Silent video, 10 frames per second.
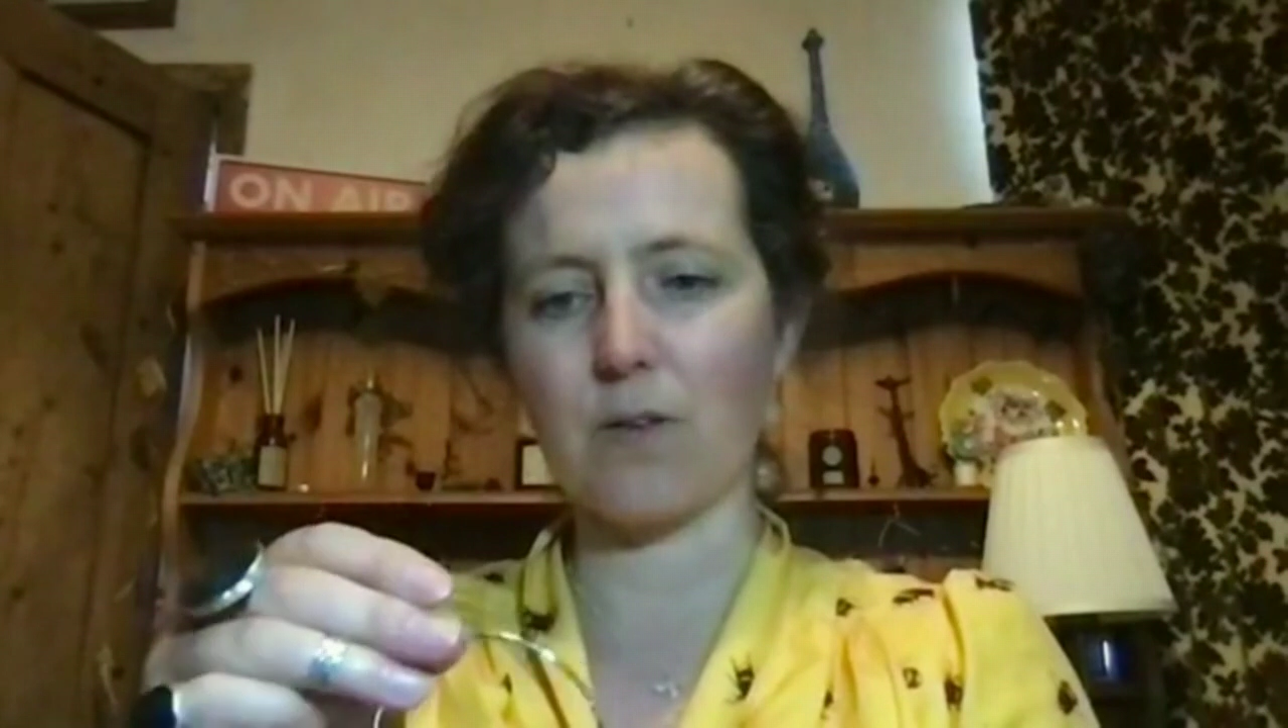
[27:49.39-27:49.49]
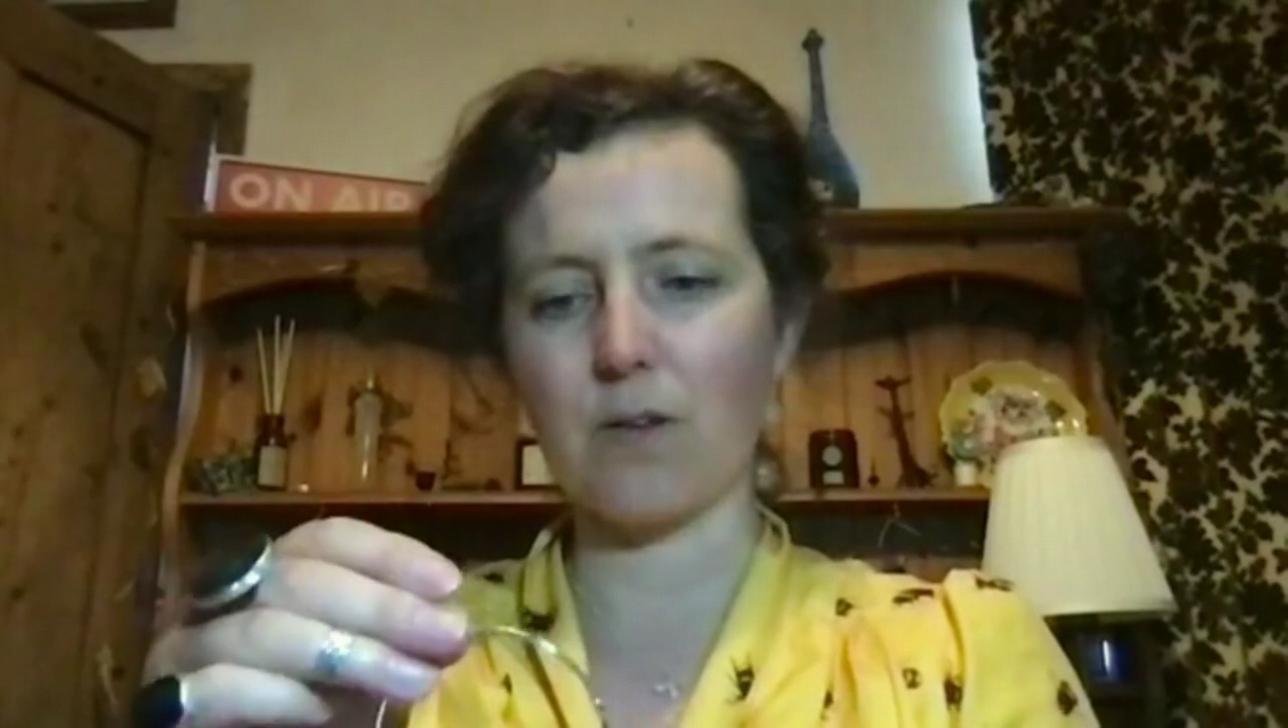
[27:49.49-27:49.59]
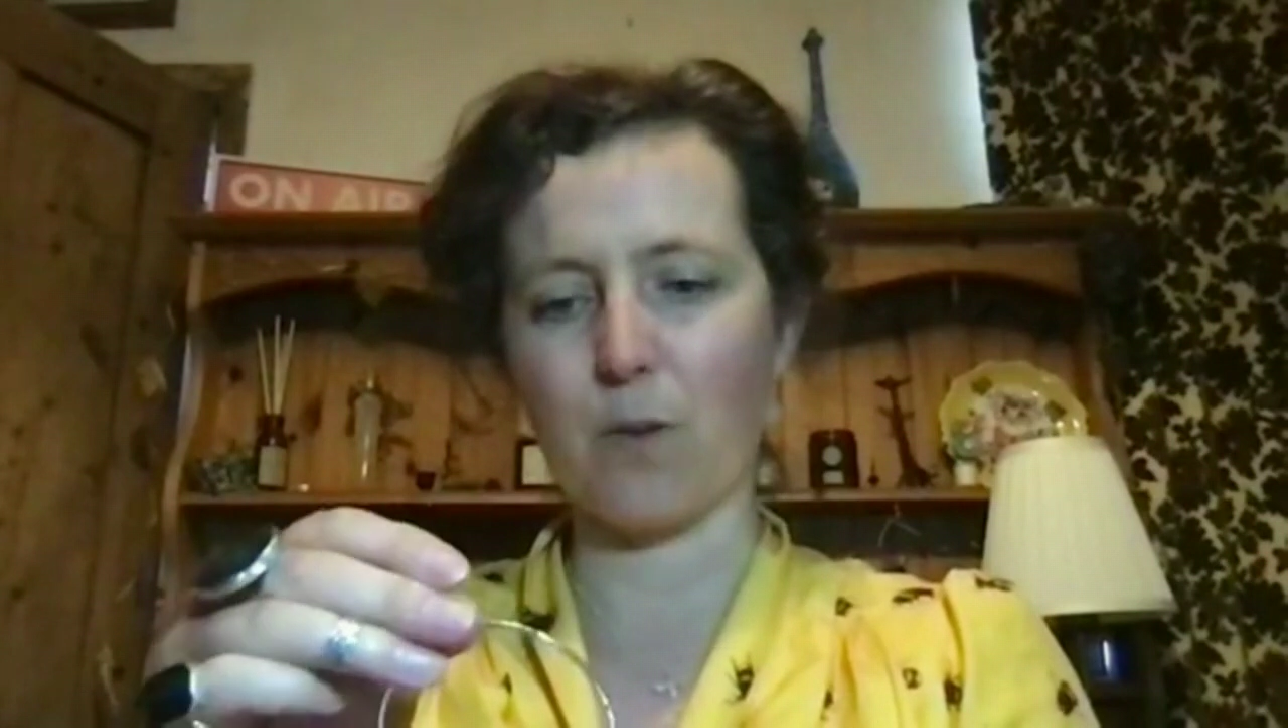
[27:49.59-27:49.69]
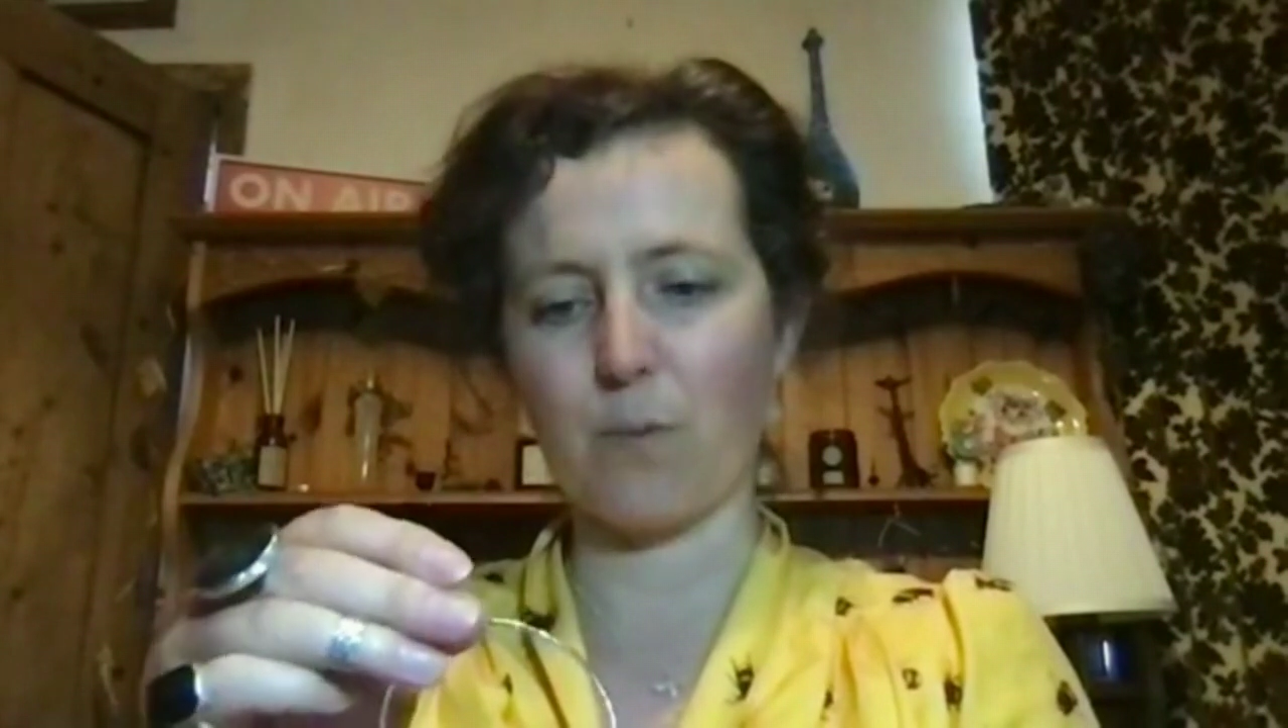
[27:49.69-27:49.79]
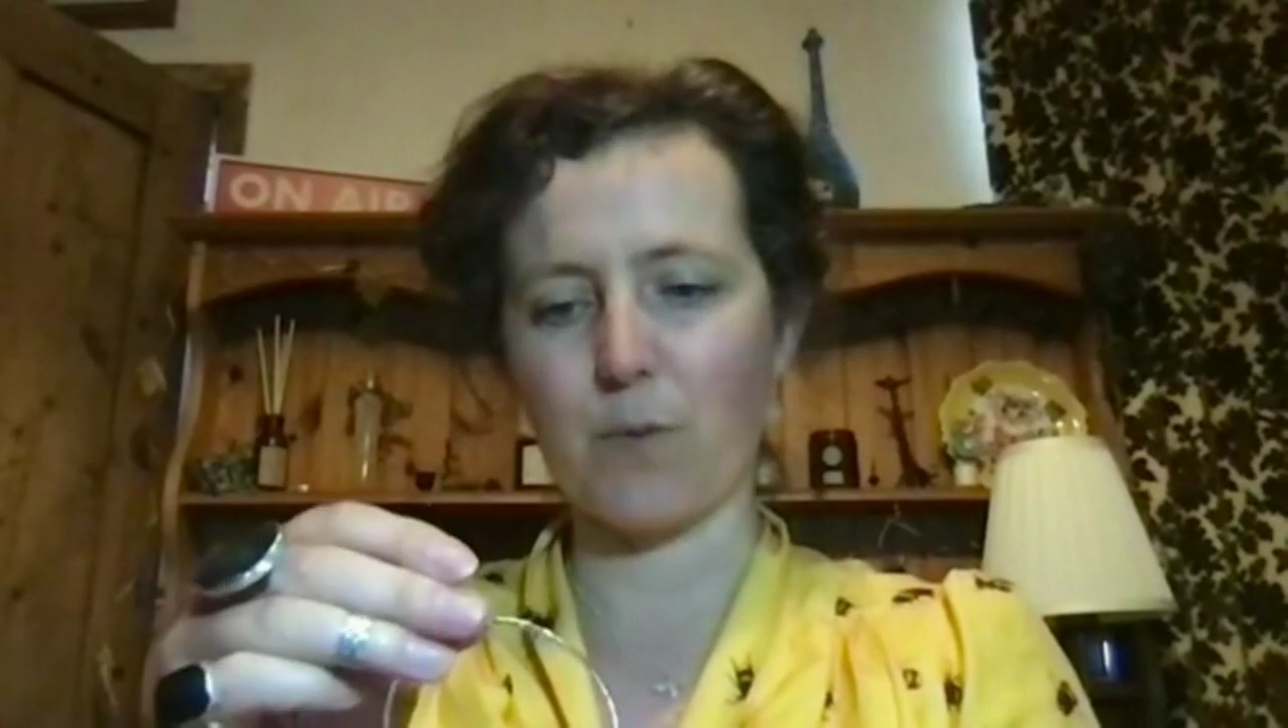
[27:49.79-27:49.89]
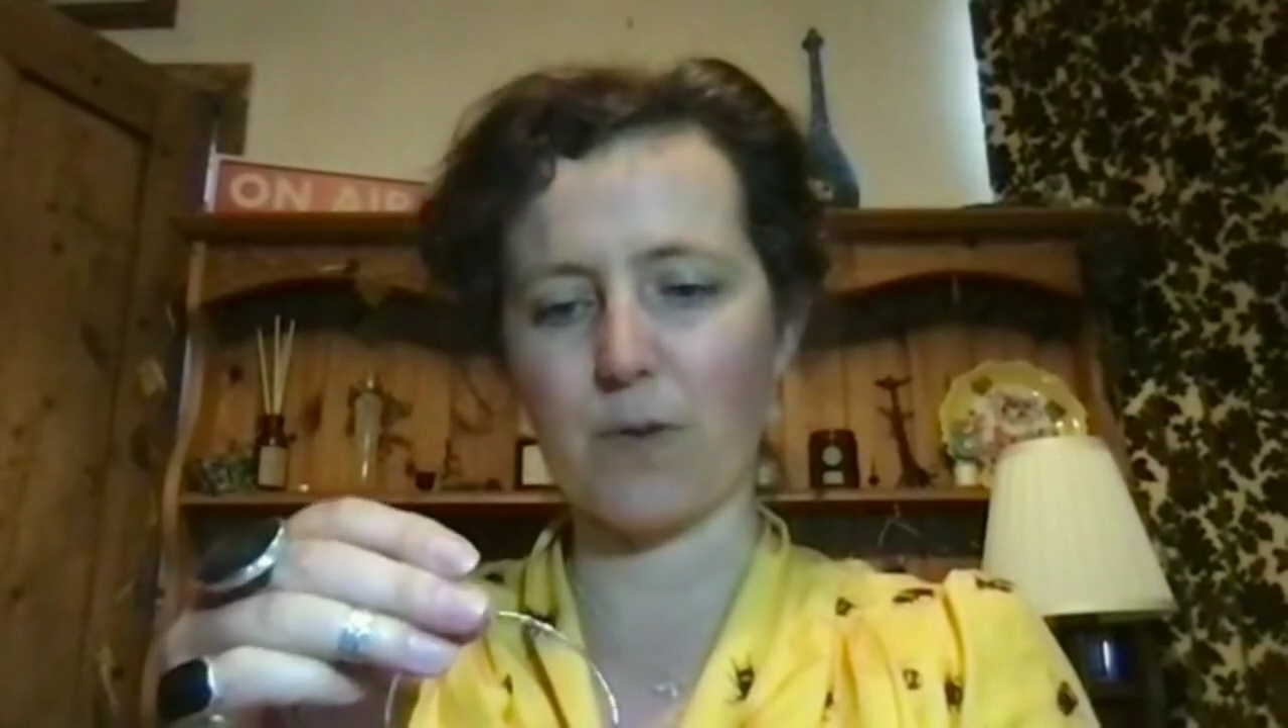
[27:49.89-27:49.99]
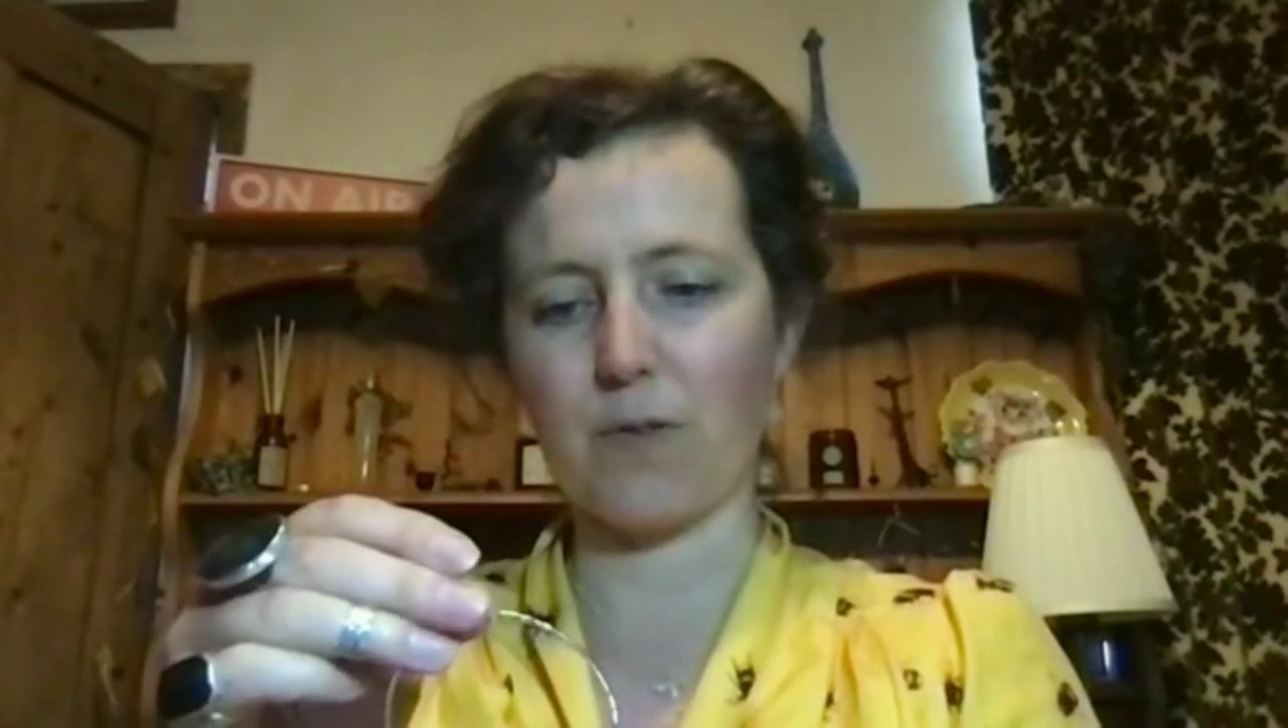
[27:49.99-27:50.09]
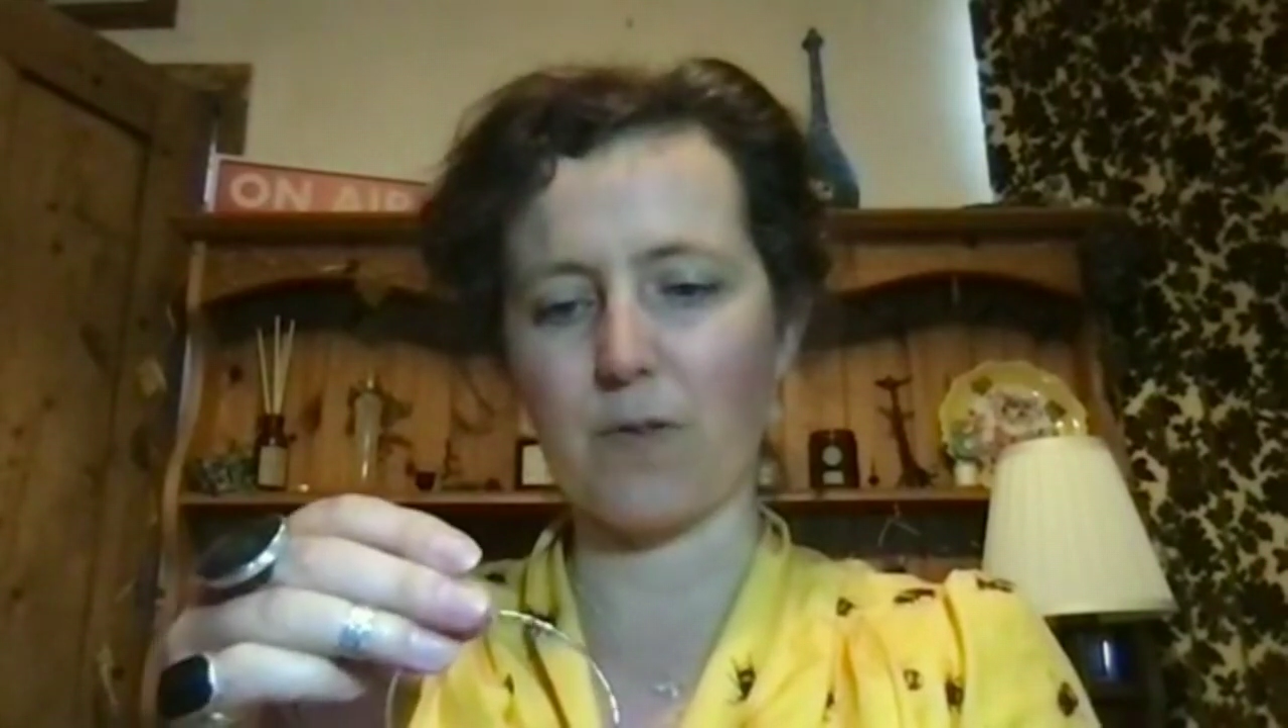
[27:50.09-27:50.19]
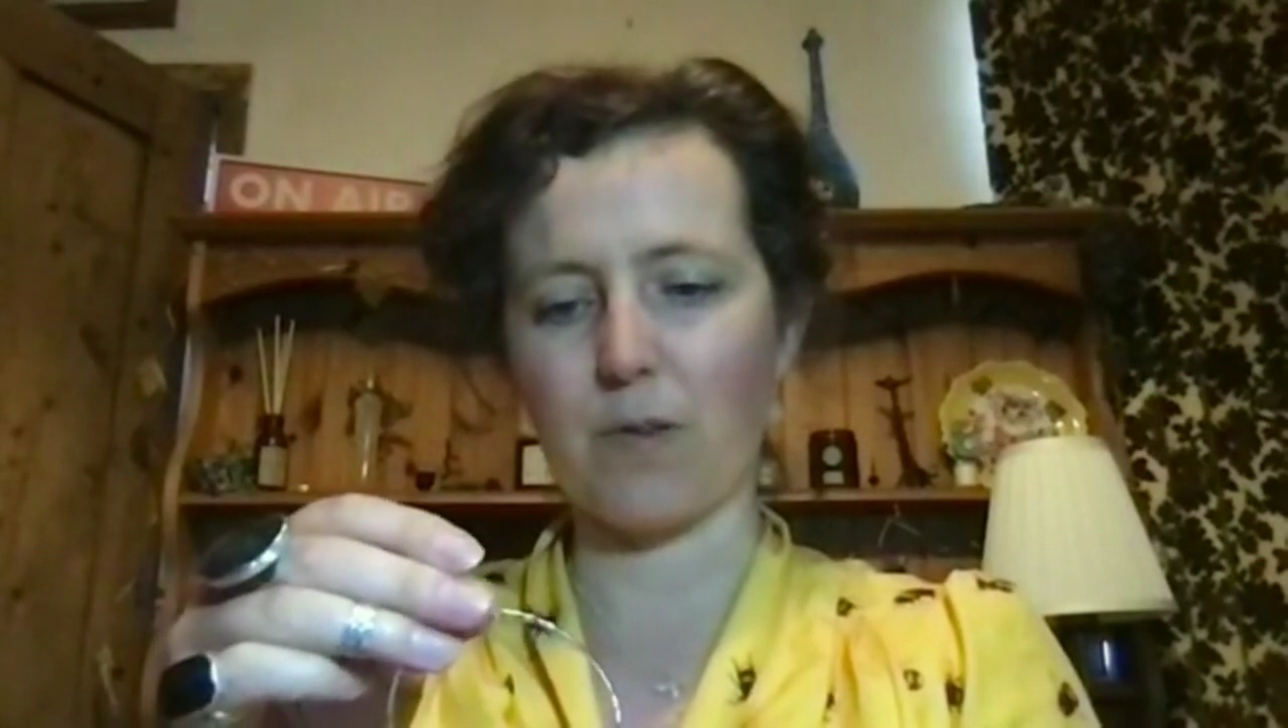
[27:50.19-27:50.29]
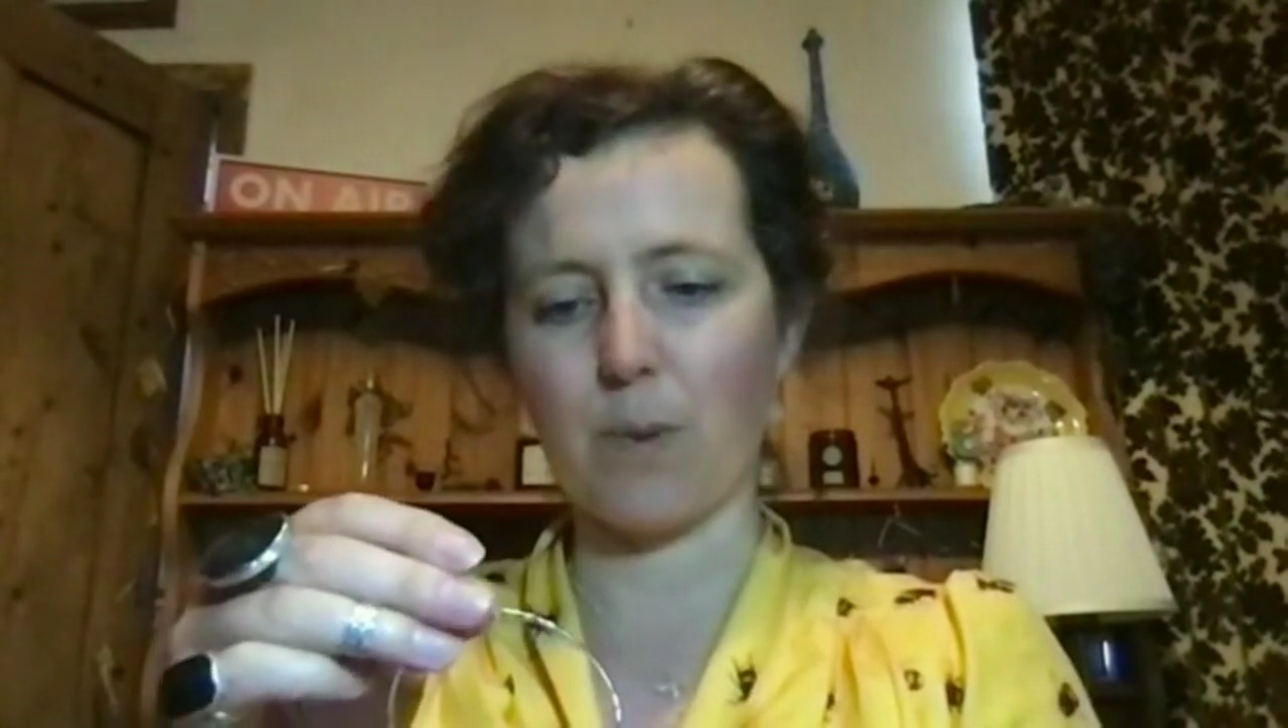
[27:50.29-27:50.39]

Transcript: circumference of this